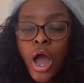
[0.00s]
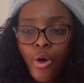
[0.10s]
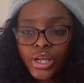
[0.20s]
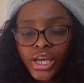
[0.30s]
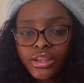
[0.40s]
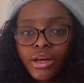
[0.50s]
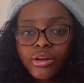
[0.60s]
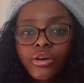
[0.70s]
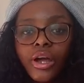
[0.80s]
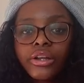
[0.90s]
I want to get
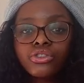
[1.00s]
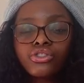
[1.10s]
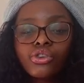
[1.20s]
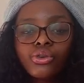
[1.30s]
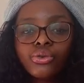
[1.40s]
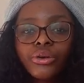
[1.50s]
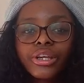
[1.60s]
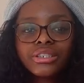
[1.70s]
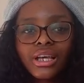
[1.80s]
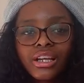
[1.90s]
that grade, so you know
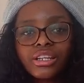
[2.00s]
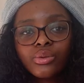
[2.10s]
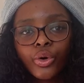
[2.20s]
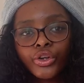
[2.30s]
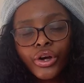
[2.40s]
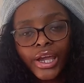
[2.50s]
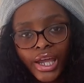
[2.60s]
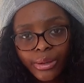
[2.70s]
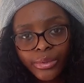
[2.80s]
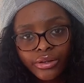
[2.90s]
exactly what you're
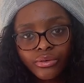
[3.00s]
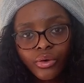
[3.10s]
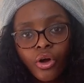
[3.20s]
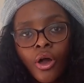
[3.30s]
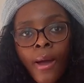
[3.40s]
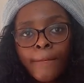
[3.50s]
aiming for,